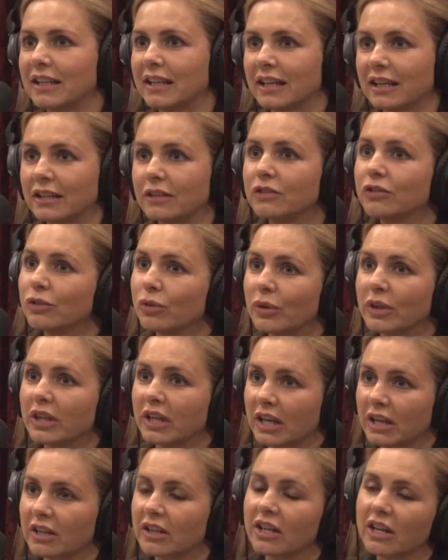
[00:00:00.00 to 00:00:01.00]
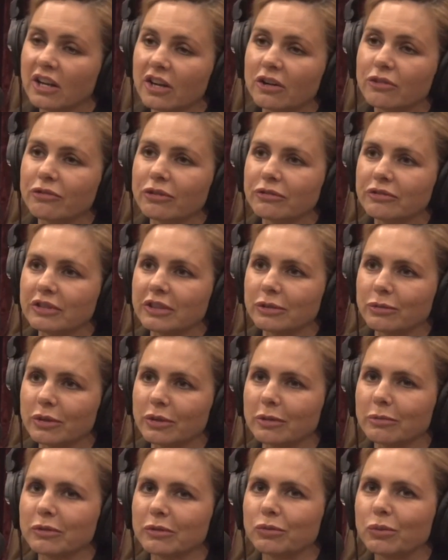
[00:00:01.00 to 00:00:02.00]
he had an AR-15 with
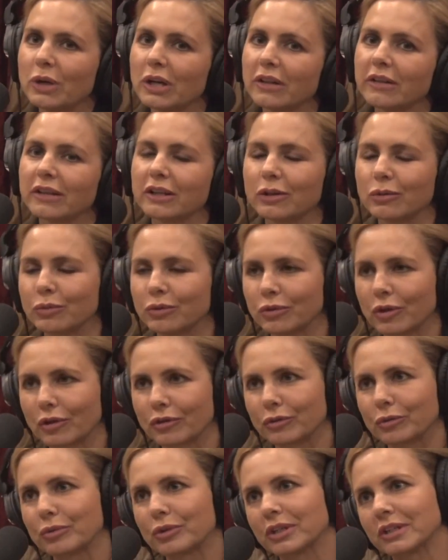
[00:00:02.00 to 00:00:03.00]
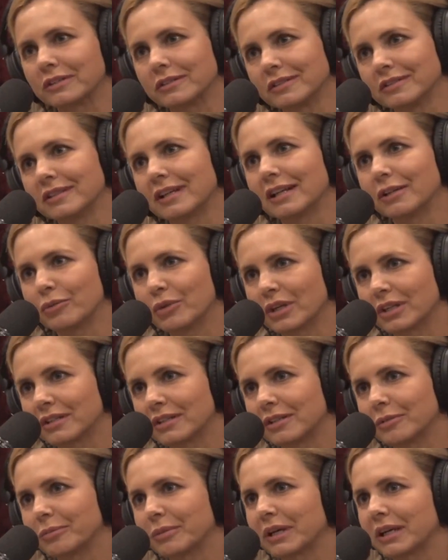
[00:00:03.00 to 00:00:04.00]
him as well that he was also wanting to sell. We ended
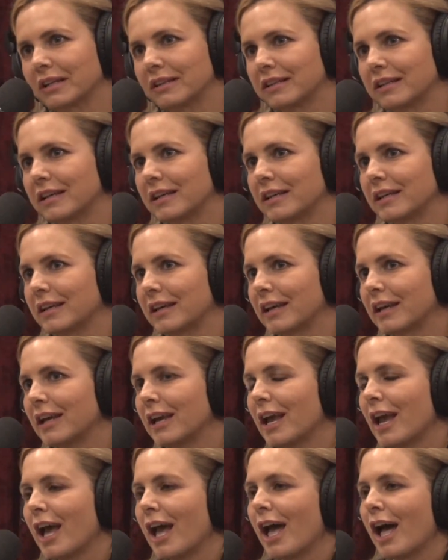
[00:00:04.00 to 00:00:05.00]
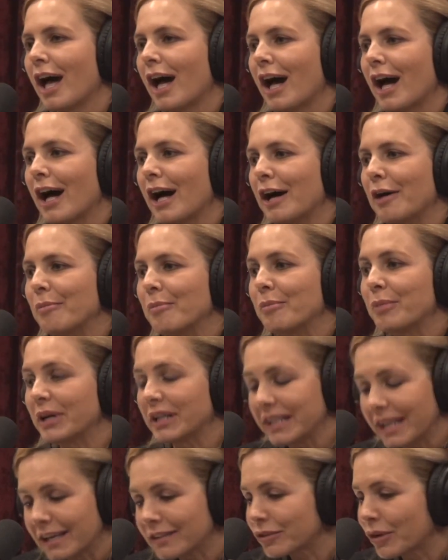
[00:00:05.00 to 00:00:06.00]
up buying the AK. But
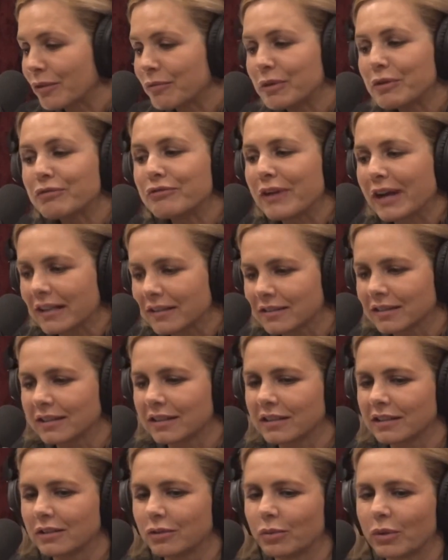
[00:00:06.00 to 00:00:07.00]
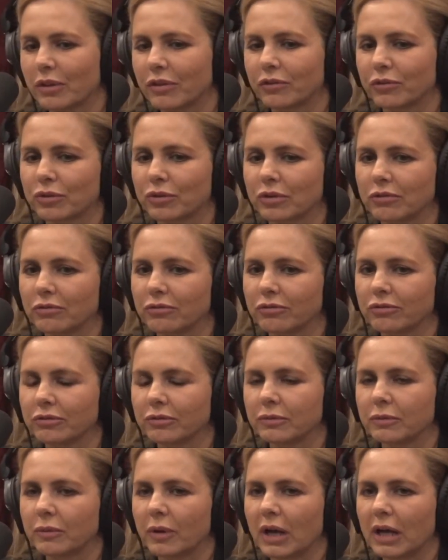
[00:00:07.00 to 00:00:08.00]
yeah, so I've been fascinated with sort of
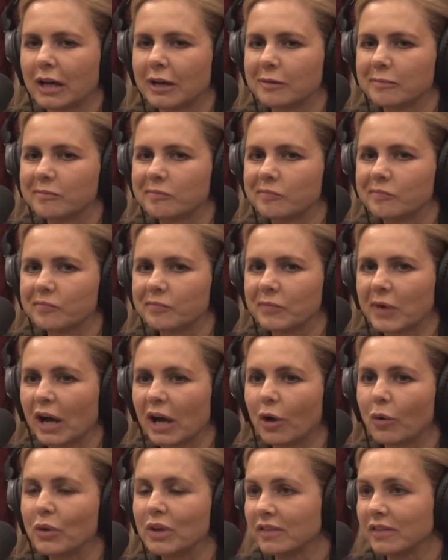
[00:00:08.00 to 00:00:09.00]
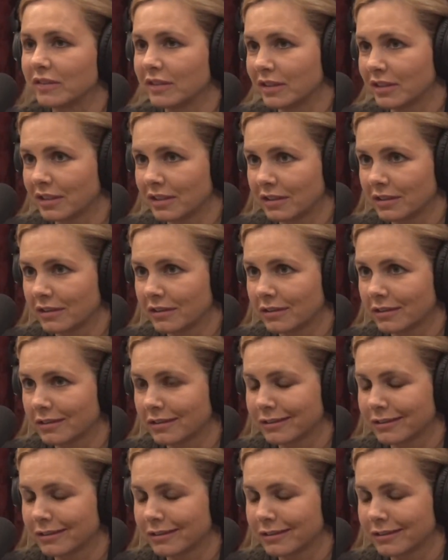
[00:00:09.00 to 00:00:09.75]
how easy it is.